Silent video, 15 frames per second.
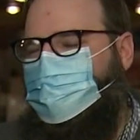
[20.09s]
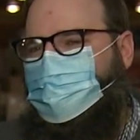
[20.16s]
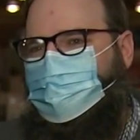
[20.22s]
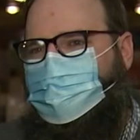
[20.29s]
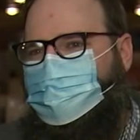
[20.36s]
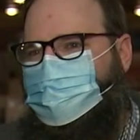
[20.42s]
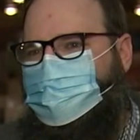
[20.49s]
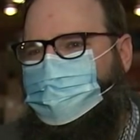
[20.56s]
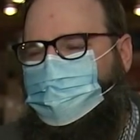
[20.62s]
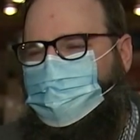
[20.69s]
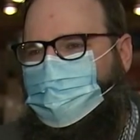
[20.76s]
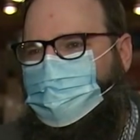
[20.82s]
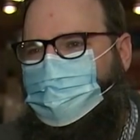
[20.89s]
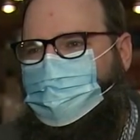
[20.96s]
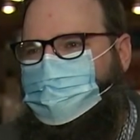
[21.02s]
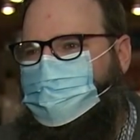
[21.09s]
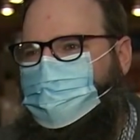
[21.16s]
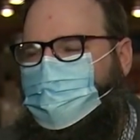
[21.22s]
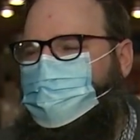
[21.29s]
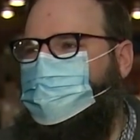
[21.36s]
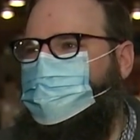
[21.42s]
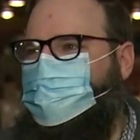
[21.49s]
and it's really odd to
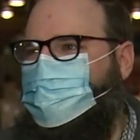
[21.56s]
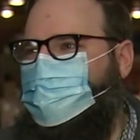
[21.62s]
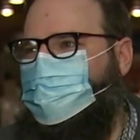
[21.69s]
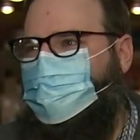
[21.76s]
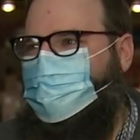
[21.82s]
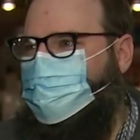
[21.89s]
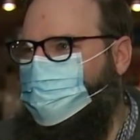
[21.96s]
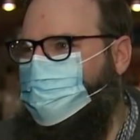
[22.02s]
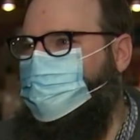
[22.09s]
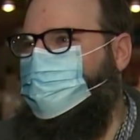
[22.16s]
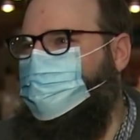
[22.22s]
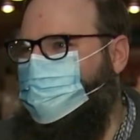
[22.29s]
not be doing that right